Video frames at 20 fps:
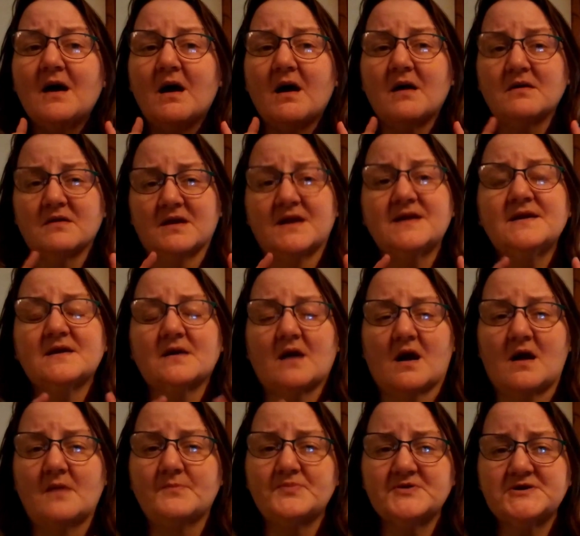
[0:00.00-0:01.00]
are in a
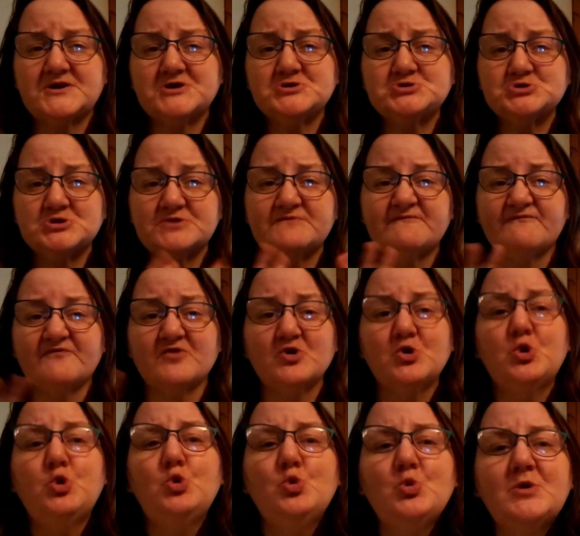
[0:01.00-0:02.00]
competition for
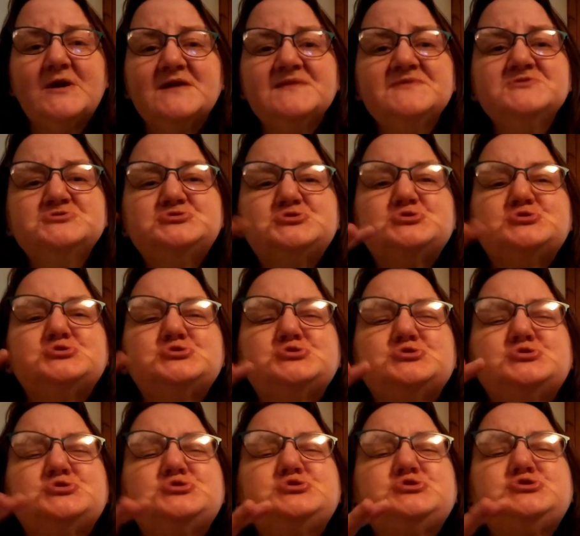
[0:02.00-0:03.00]
who can
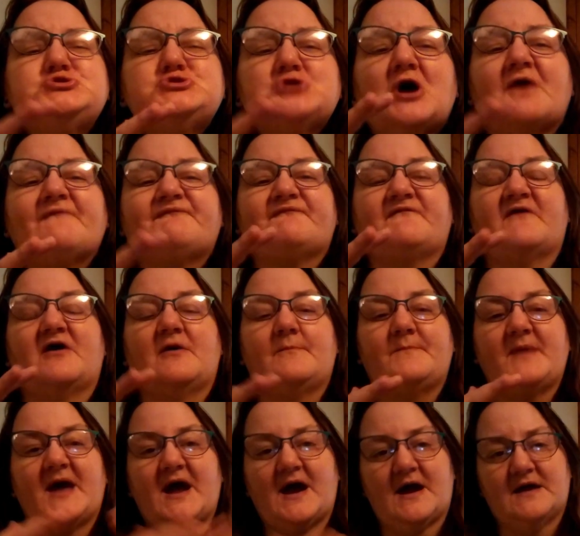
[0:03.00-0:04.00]
stuff a
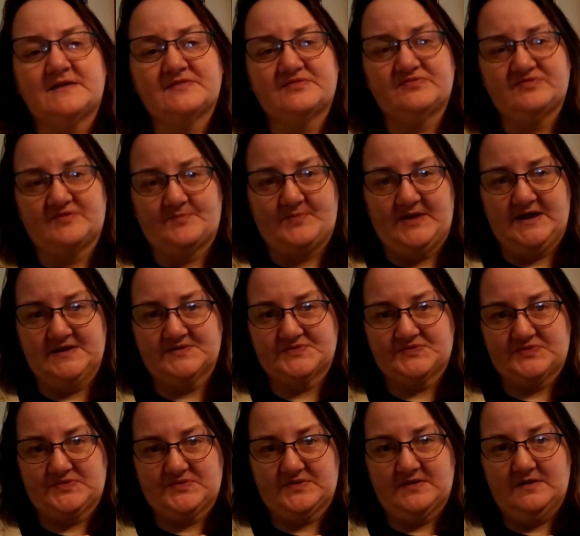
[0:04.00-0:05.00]
bag the
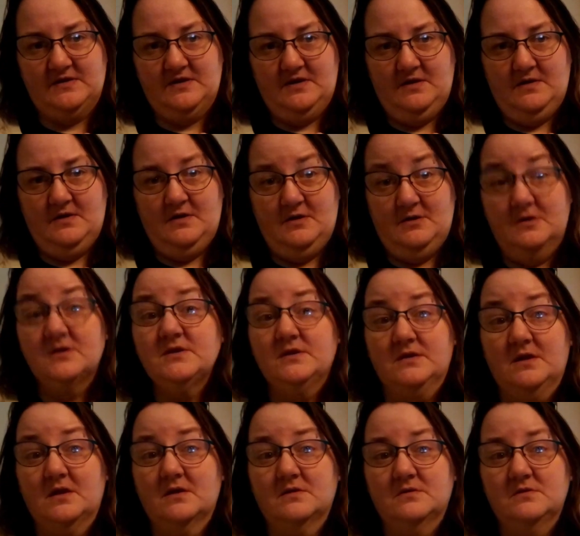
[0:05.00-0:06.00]
best.
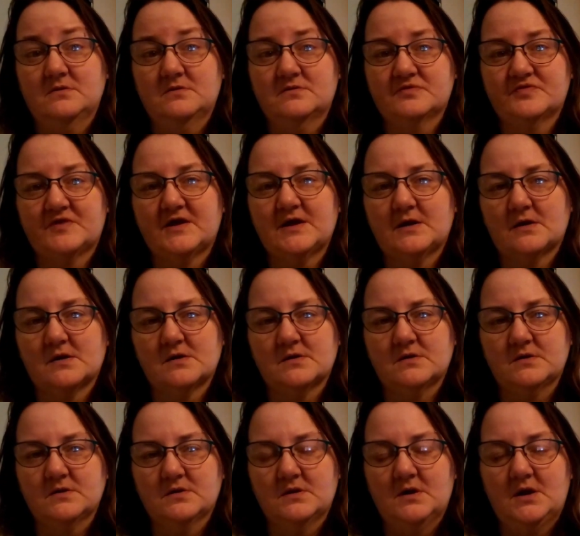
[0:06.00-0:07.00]
Yeah, they are.
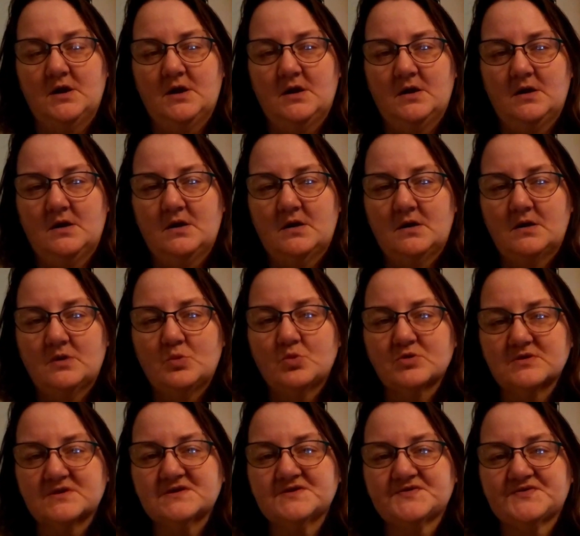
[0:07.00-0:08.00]
We're
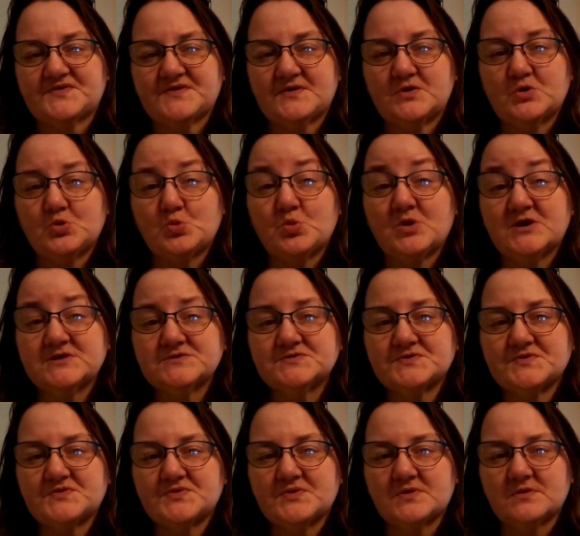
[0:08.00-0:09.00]
going to see who
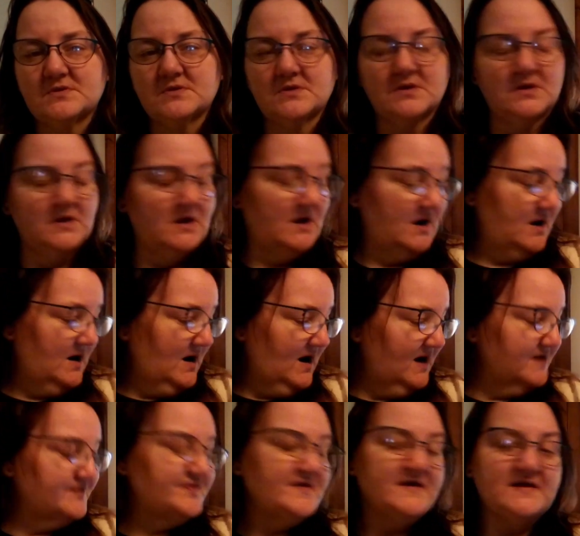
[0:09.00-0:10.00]
wins.
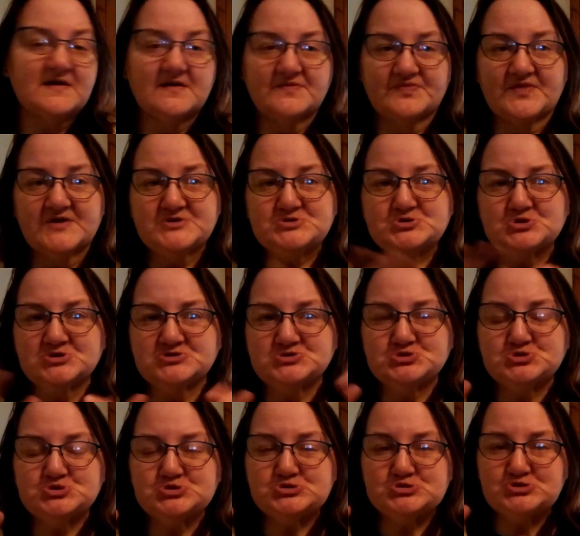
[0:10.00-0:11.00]
I think they should
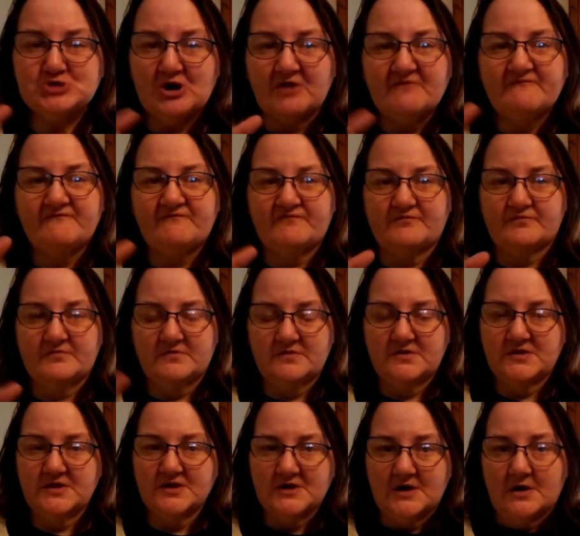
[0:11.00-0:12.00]
shove,
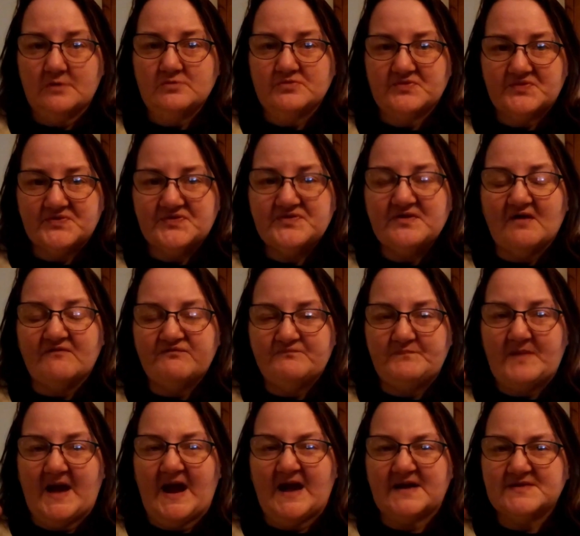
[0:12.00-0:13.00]
stuff
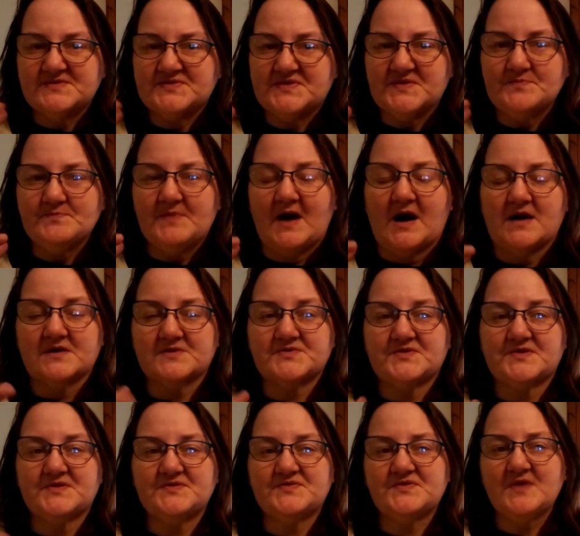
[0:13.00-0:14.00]
bags in
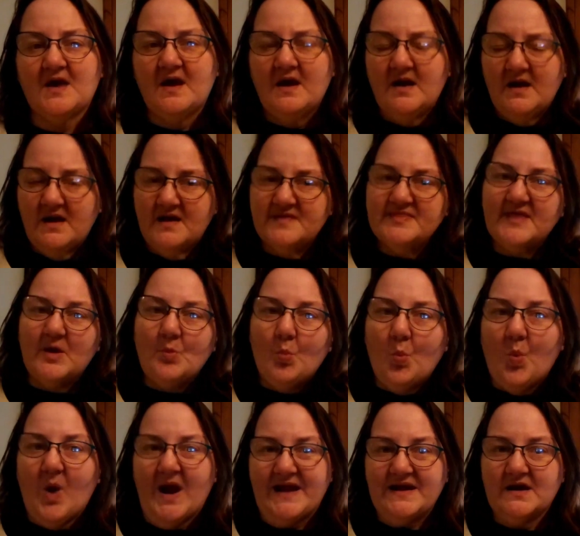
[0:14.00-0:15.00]
boxes and then
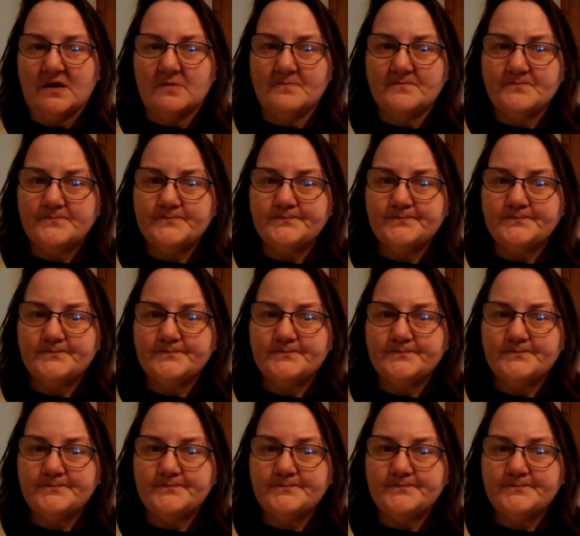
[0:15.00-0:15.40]
weigh them